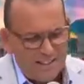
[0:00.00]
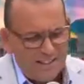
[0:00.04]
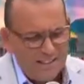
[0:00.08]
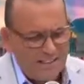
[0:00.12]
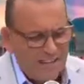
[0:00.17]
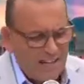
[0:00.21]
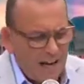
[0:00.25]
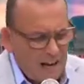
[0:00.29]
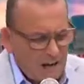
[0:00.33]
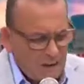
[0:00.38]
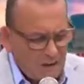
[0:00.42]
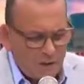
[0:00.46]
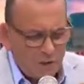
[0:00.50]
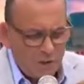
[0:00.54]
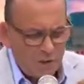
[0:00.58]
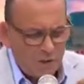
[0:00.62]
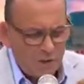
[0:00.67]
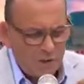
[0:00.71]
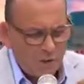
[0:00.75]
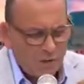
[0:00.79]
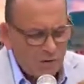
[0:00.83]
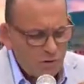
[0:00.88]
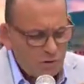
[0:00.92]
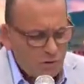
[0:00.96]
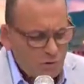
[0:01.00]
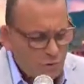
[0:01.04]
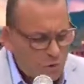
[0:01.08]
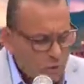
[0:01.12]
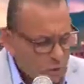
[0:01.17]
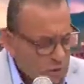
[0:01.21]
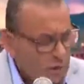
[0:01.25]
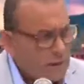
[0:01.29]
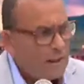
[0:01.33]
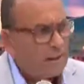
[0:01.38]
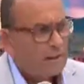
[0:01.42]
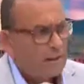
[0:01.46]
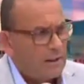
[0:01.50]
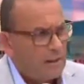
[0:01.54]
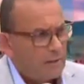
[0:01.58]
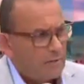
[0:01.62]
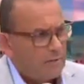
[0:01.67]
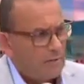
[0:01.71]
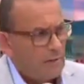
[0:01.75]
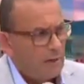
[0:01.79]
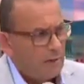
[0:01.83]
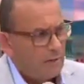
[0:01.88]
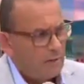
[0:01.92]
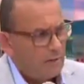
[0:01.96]
sounds extraordinarily
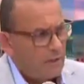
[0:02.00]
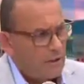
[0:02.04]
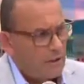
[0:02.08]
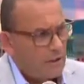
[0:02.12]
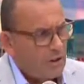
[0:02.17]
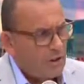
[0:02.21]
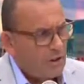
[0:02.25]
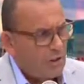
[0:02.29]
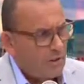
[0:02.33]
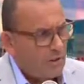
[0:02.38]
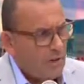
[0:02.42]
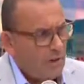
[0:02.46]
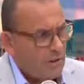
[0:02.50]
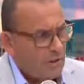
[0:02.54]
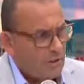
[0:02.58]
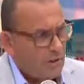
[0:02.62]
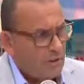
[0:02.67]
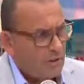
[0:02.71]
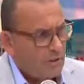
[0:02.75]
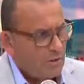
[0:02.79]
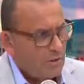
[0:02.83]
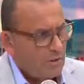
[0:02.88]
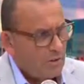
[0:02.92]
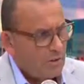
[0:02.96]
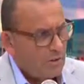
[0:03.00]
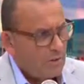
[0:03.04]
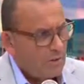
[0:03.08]
far-fetched, 1,000.